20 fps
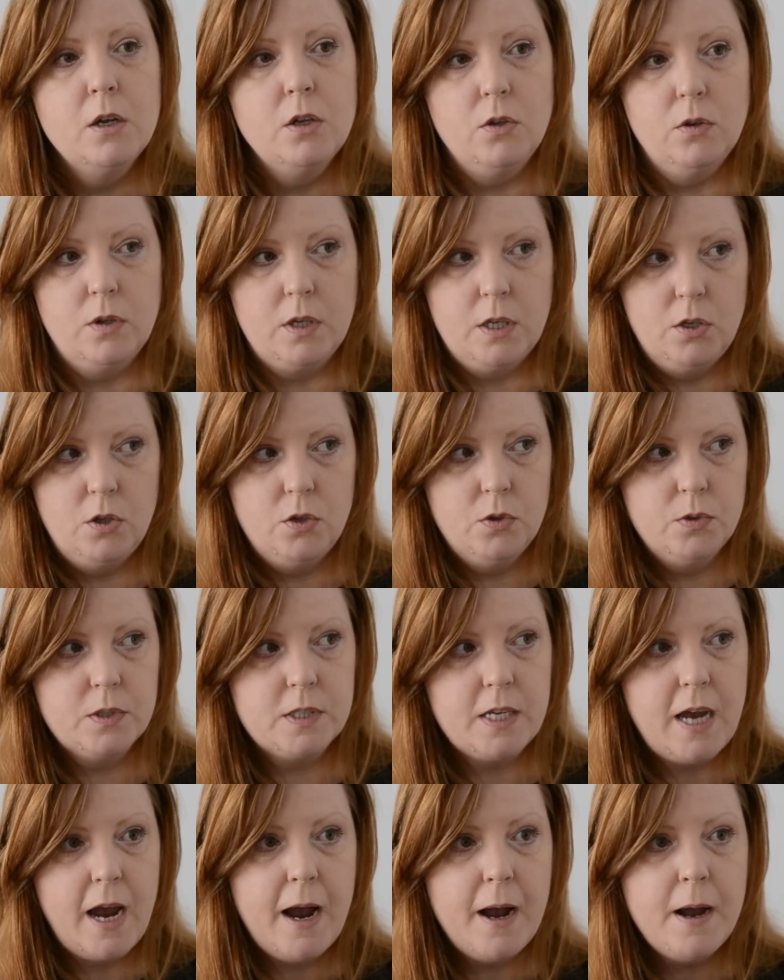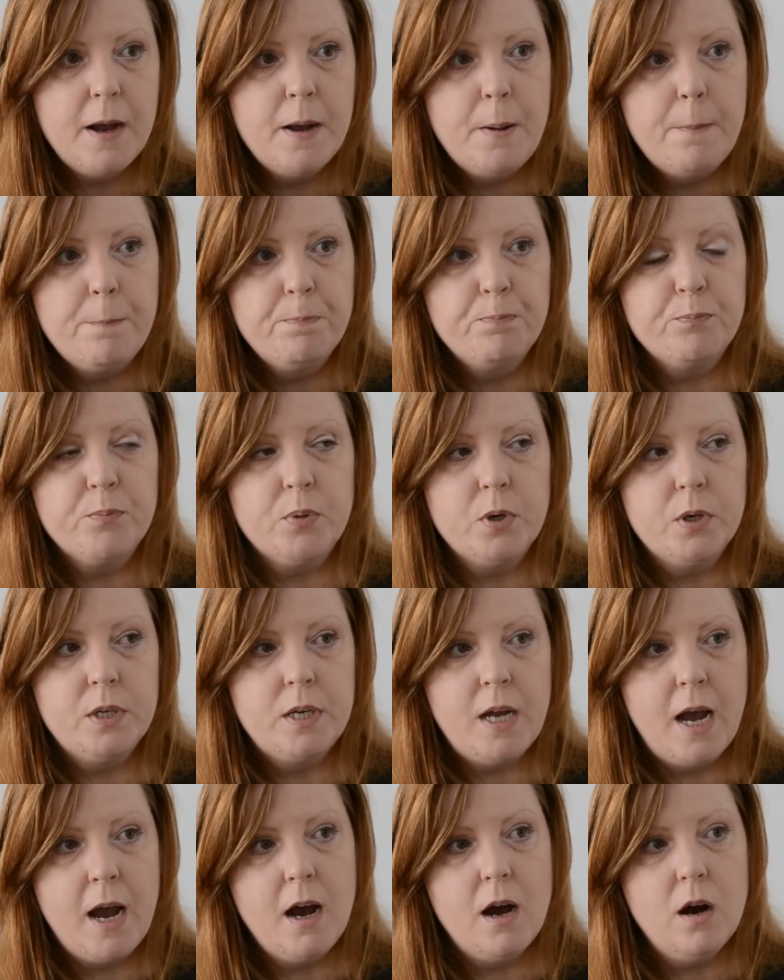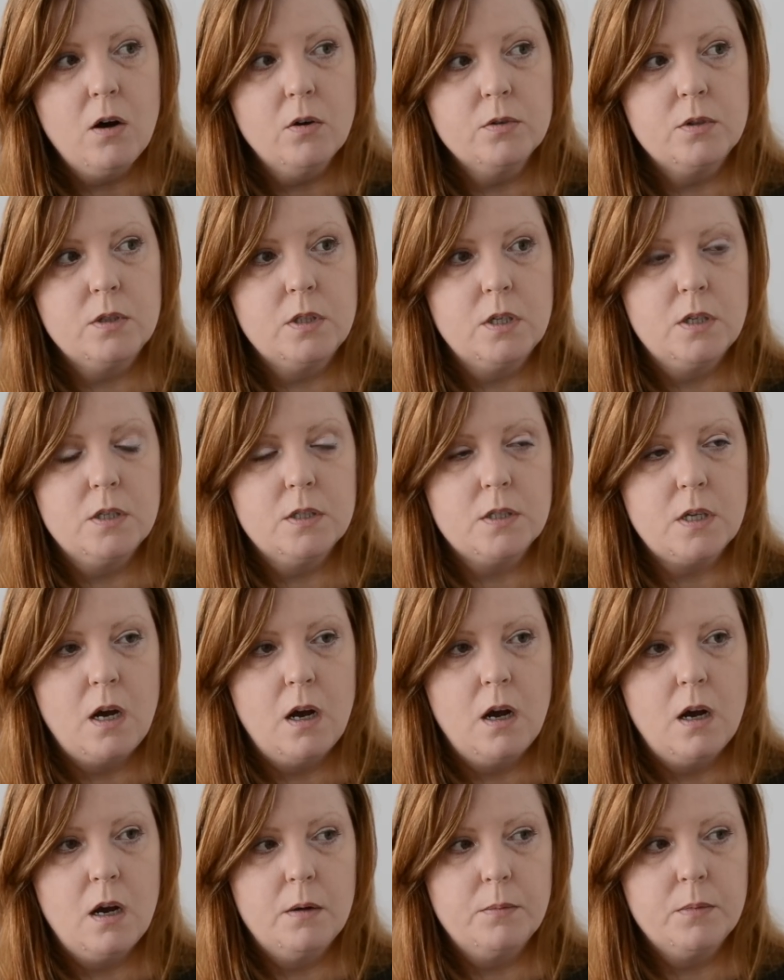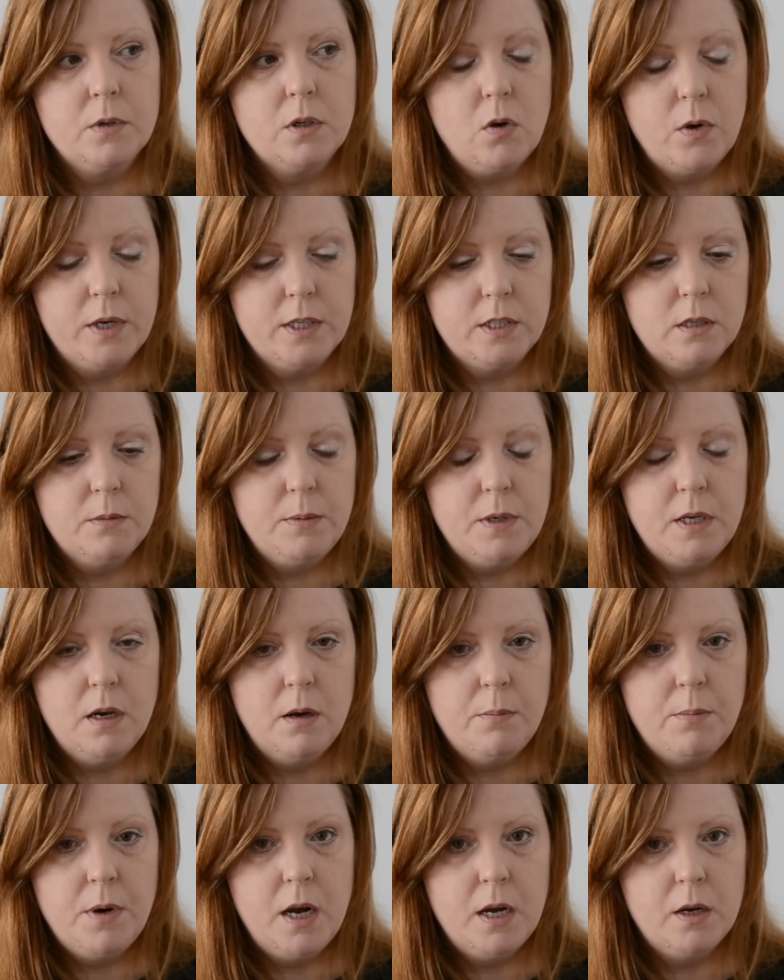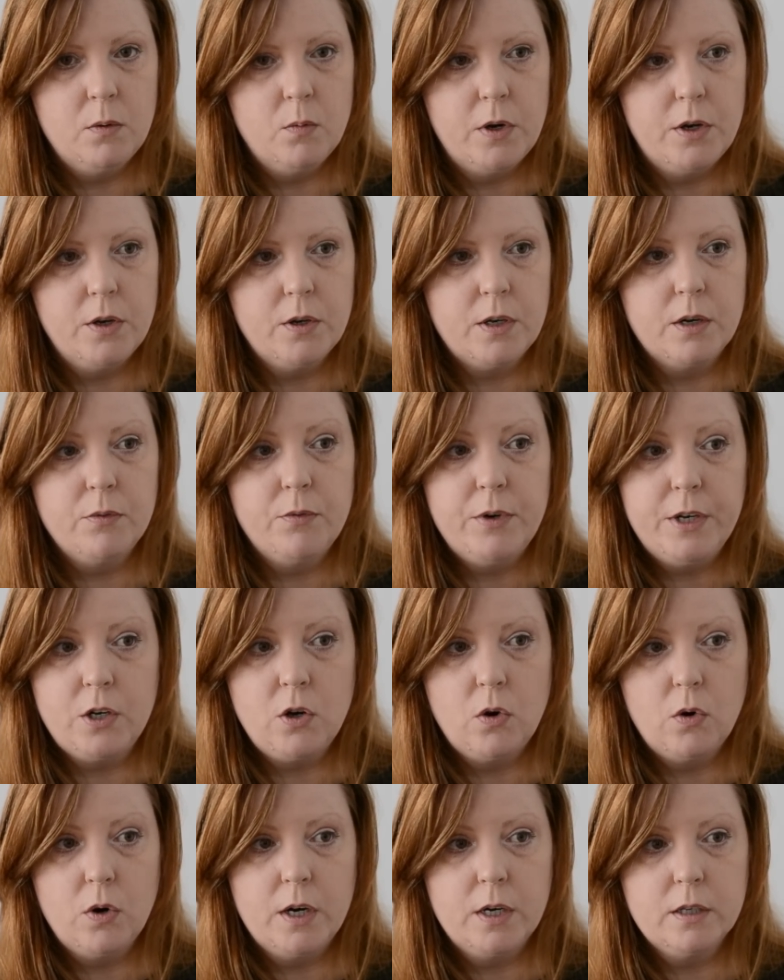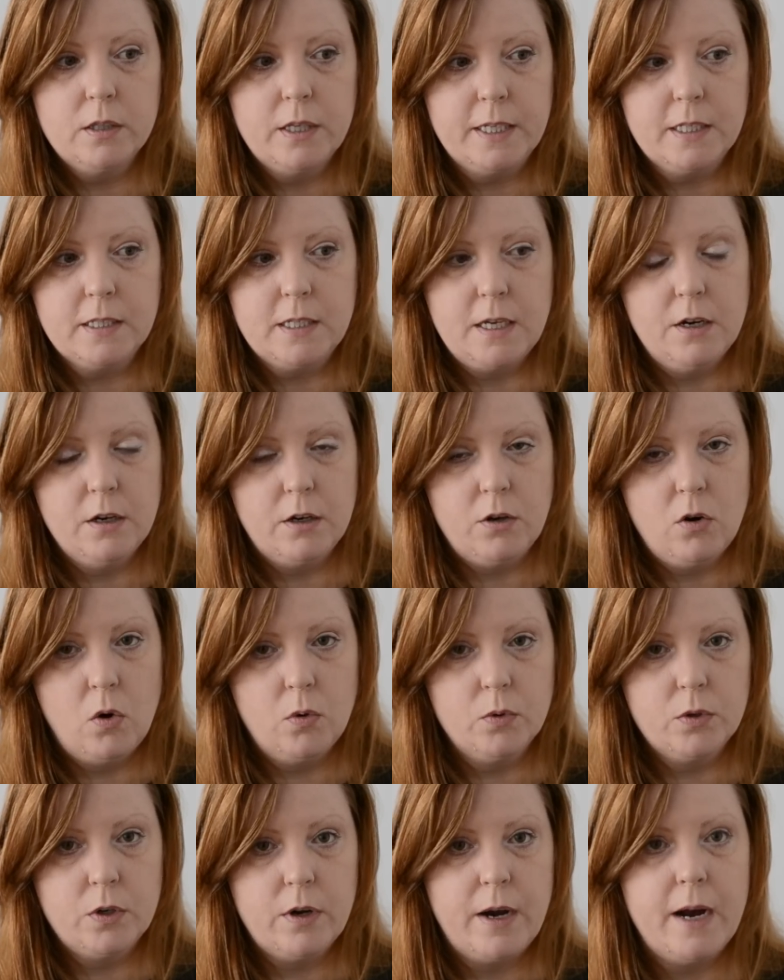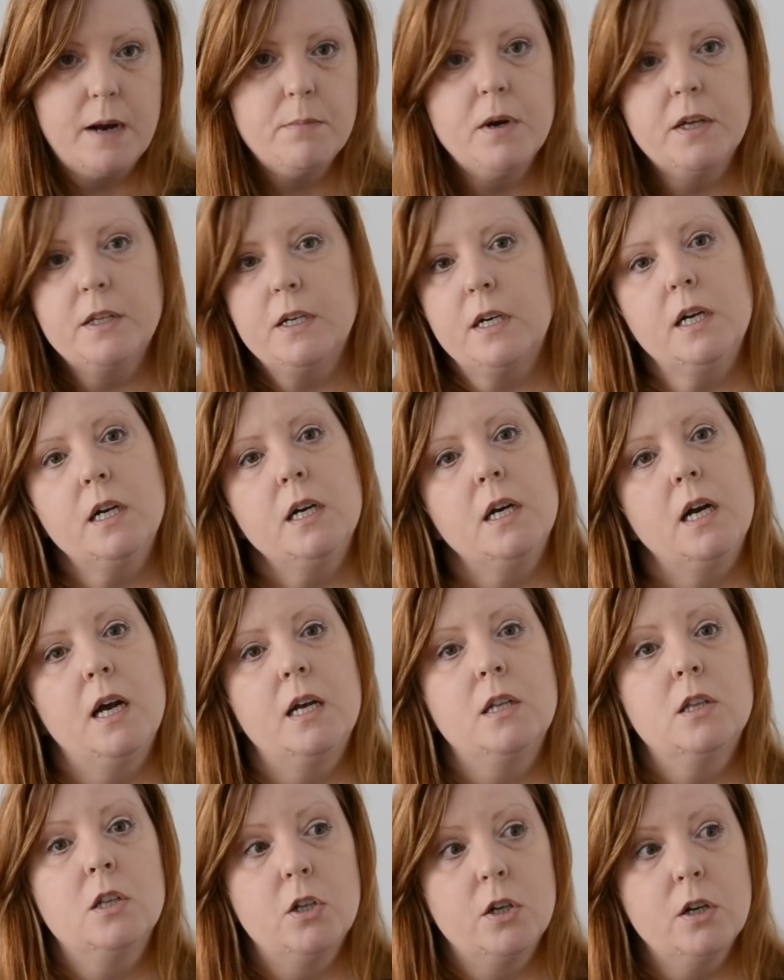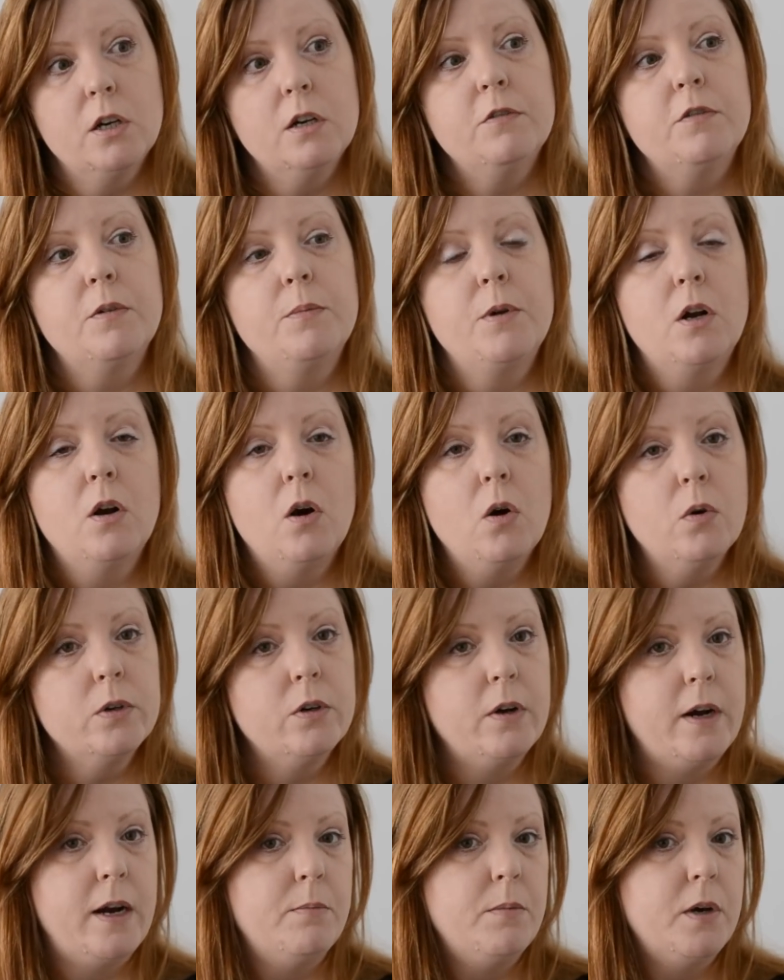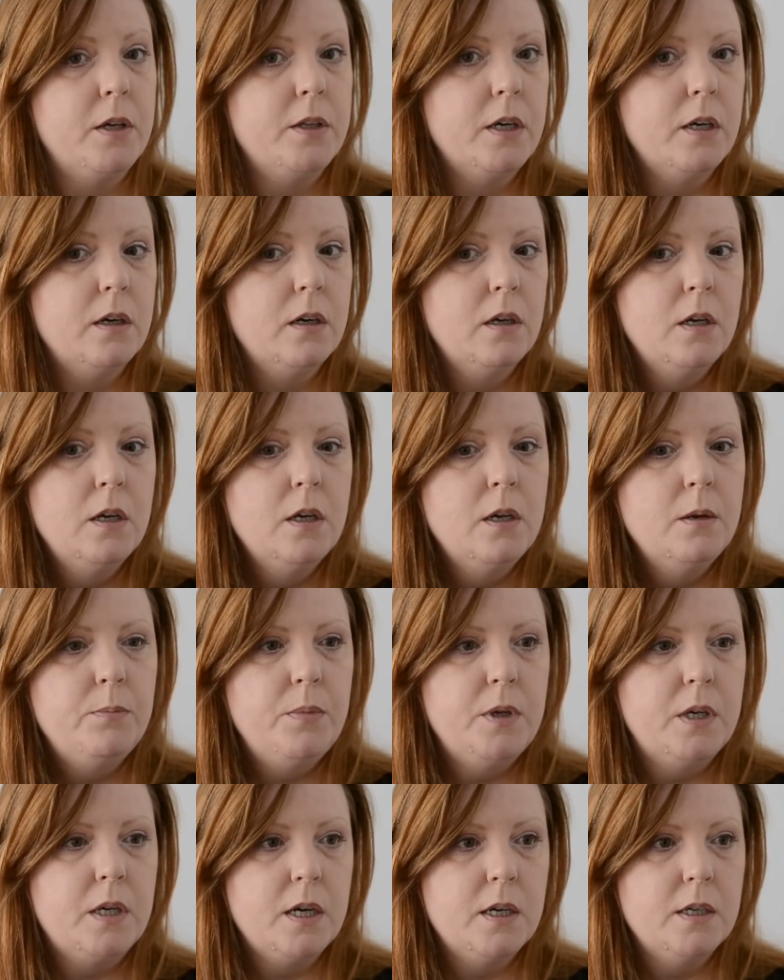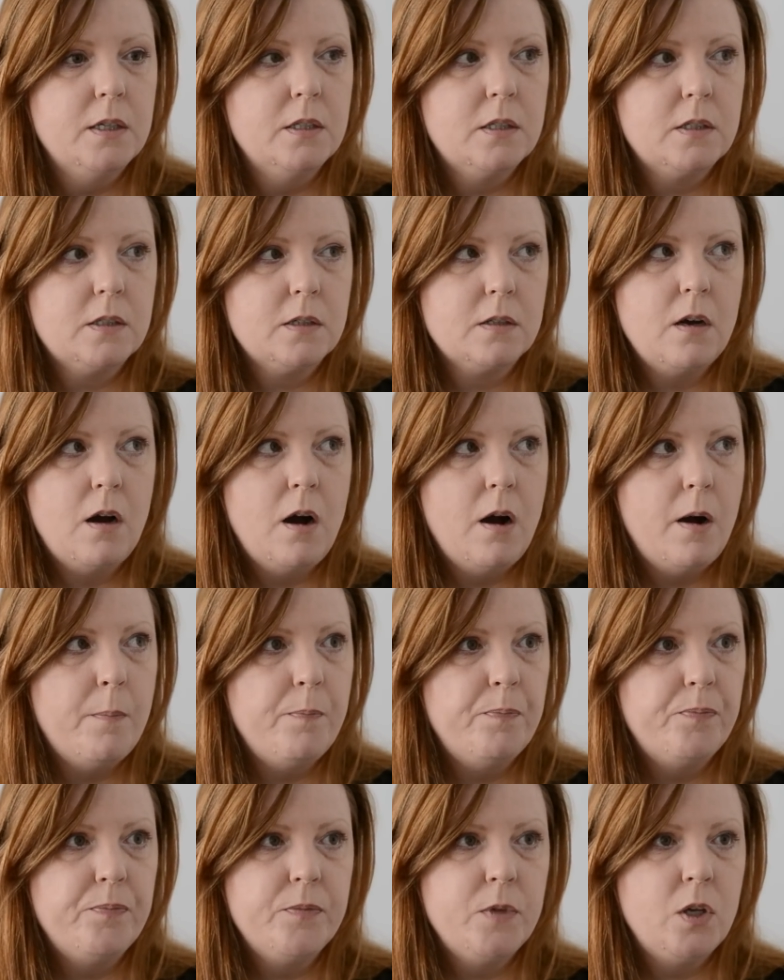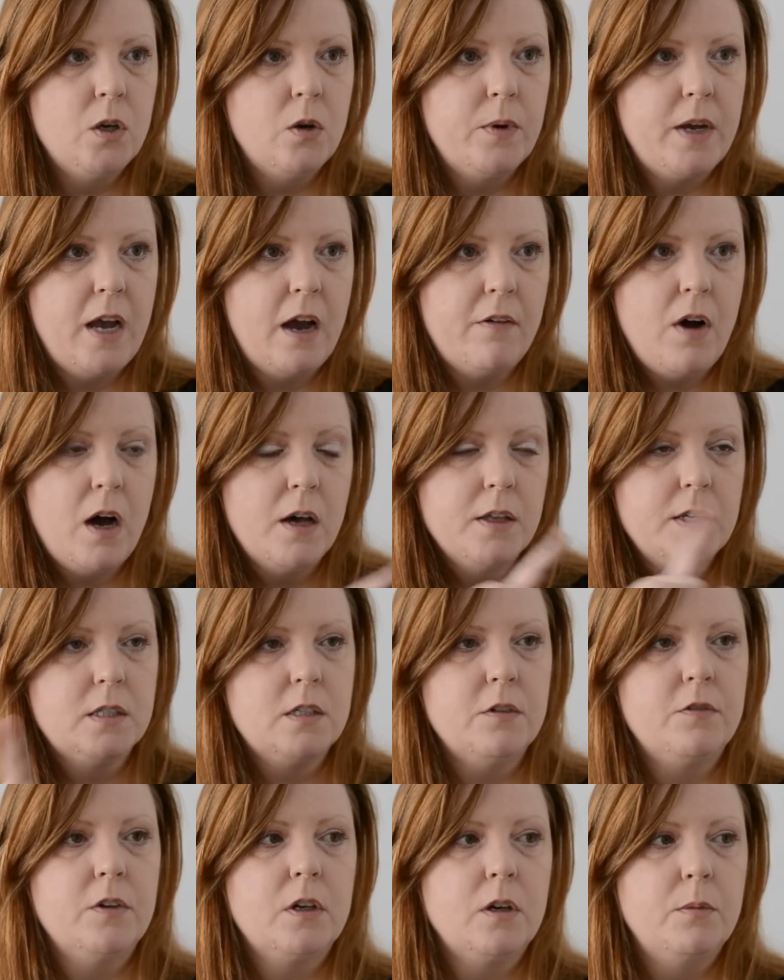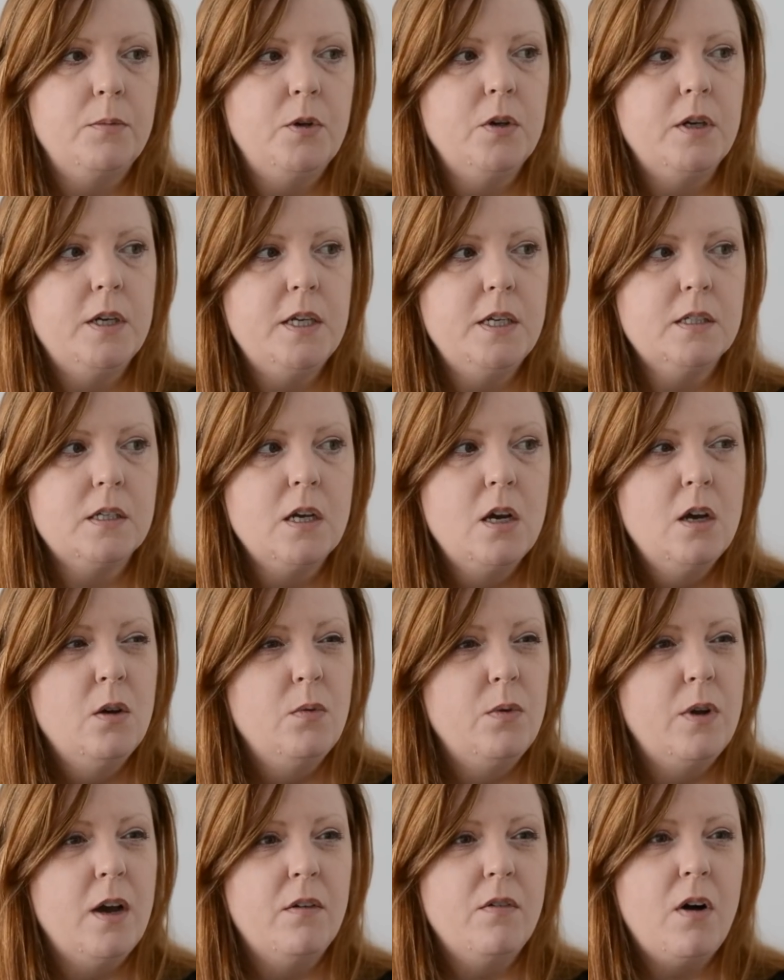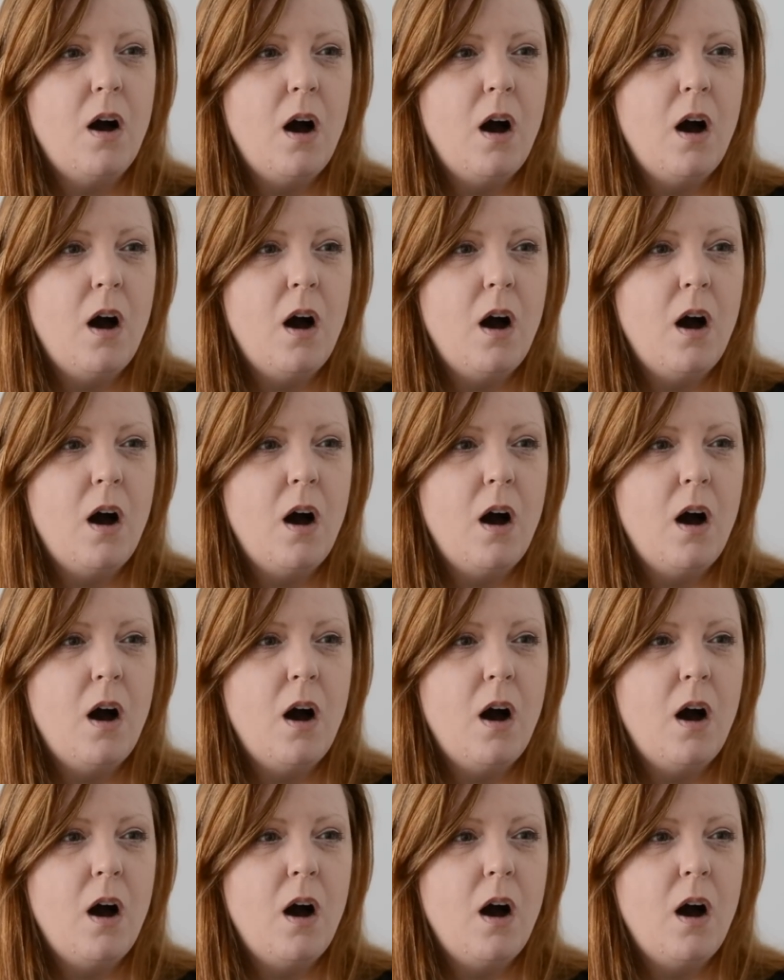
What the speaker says: You can use that, but now there's going to be a button where you can record, like, say, your own grandmother and learn from your own grandmother, because we have all these different communities. We have